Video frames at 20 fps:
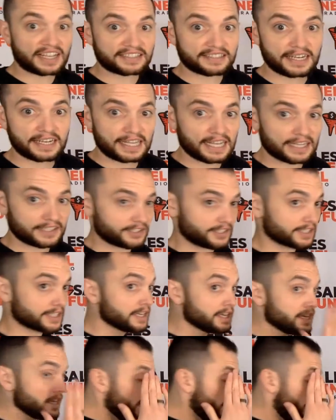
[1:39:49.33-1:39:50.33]
It's very fascinating,
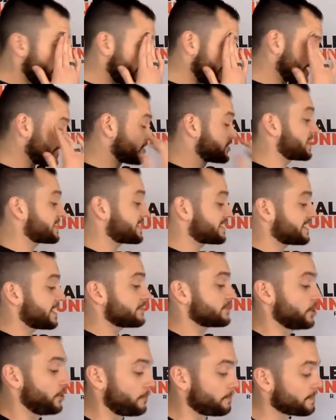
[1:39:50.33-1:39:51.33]
actually. Okay, so
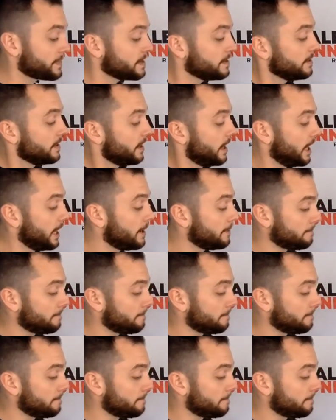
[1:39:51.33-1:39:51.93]
check this out though.